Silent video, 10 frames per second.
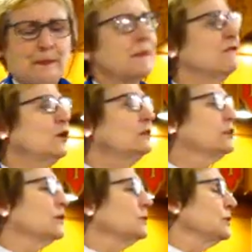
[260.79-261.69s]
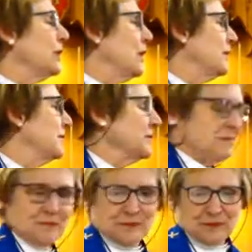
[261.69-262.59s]
The voice goes on.
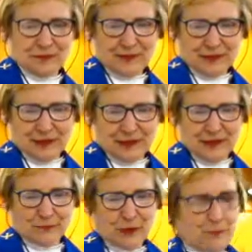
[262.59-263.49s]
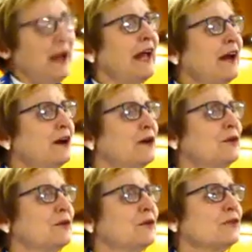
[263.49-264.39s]

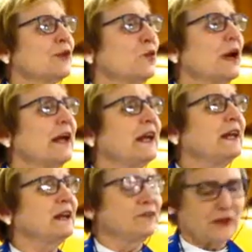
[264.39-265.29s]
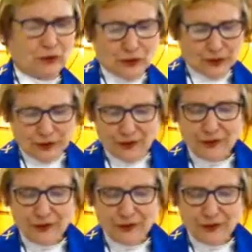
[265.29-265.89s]
"Prepare the way of the Lord."